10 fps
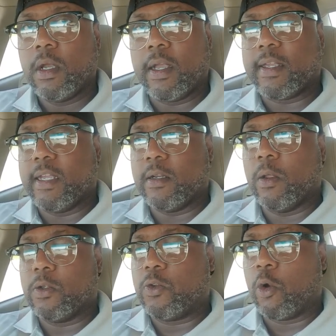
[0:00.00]

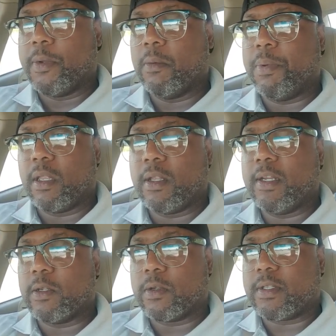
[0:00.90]
again, those dormant
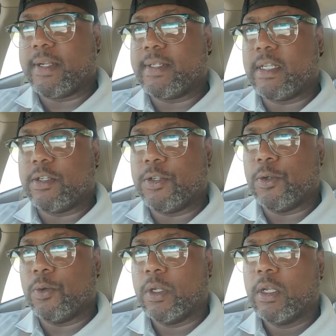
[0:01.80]
abilities, those things in you,